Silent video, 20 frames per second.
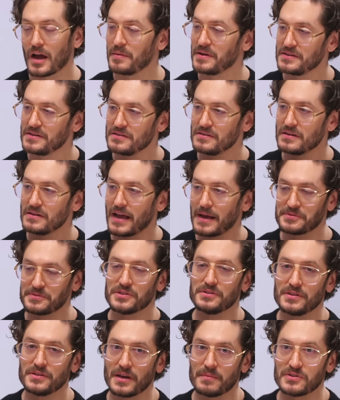I mean,
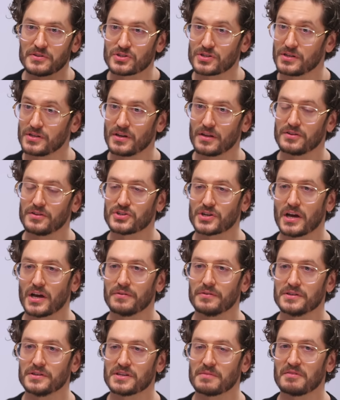absolutely, I'm interested in other
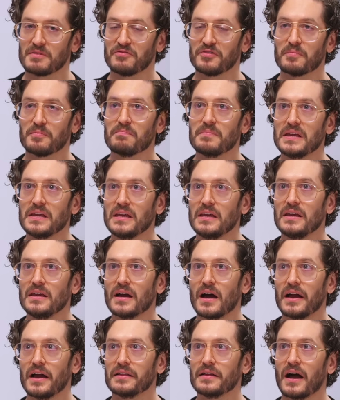genres. I mean, for me,
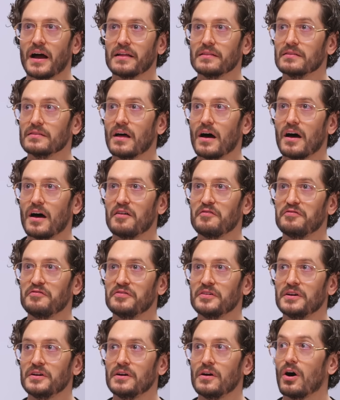I, I
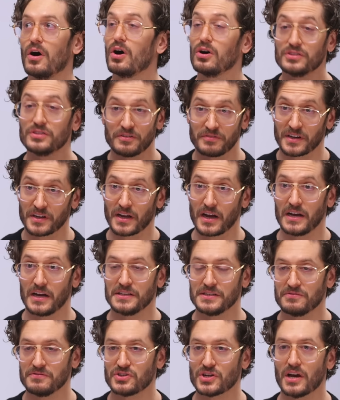love all different
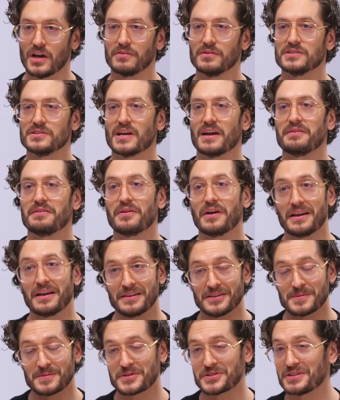kinds of genres. I, I
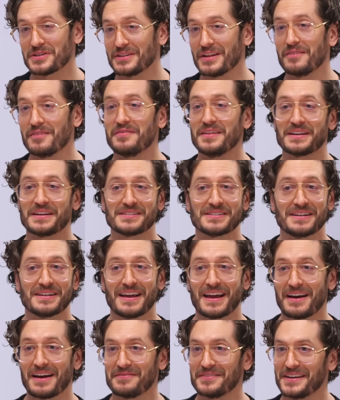especially love things that
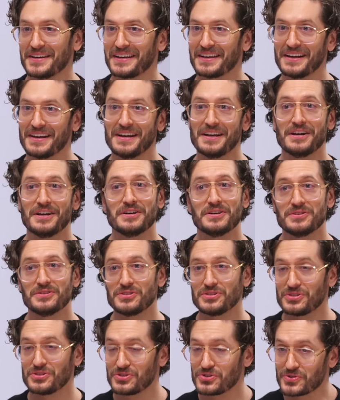have like
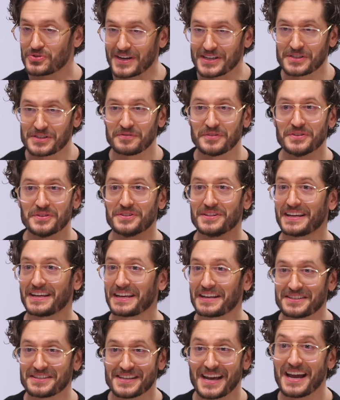stressful, like
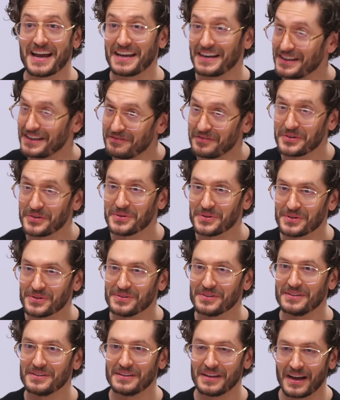anxiety
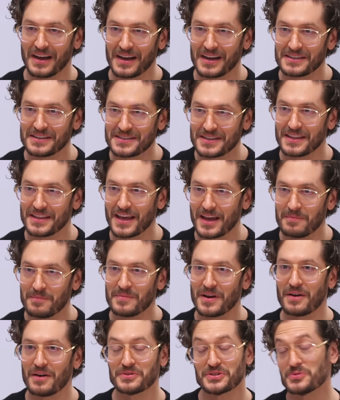fuel uh, to
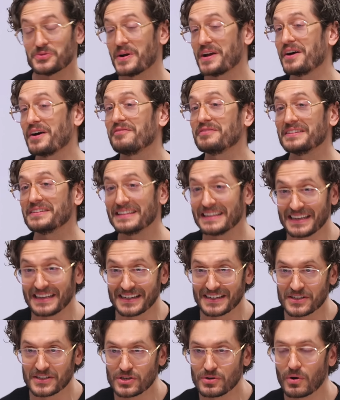them, uh, which is why I often lean
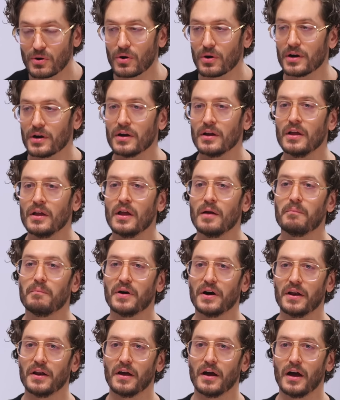into horror.
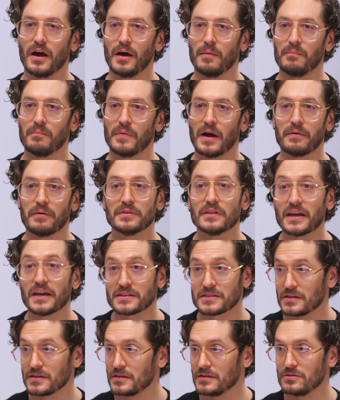But um, I would
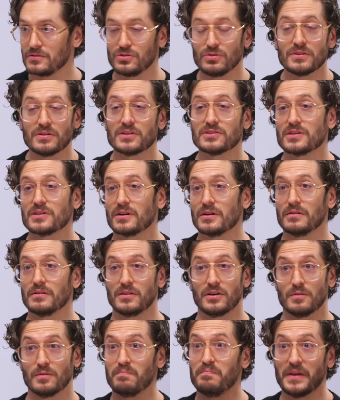like to do things that are
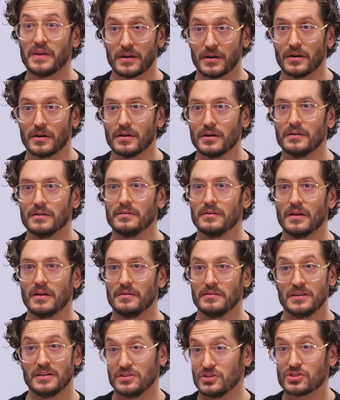that are bigger and,
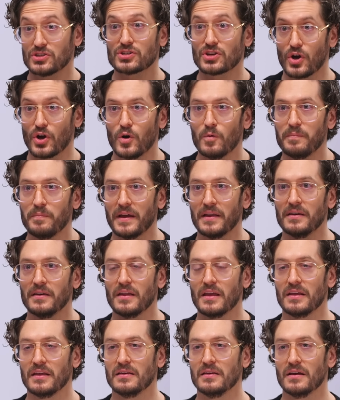and in scope, and,
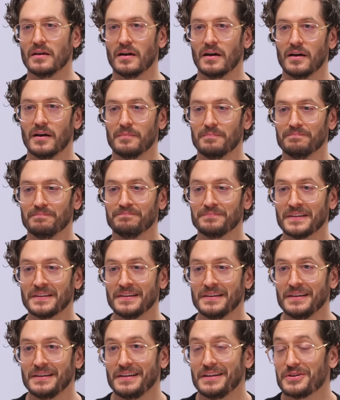and um,
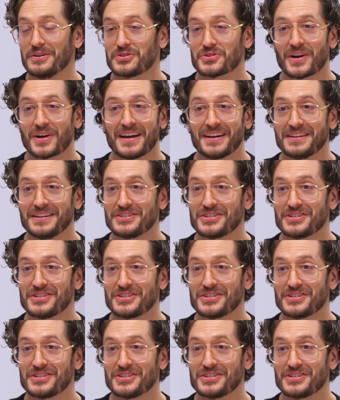you know, try to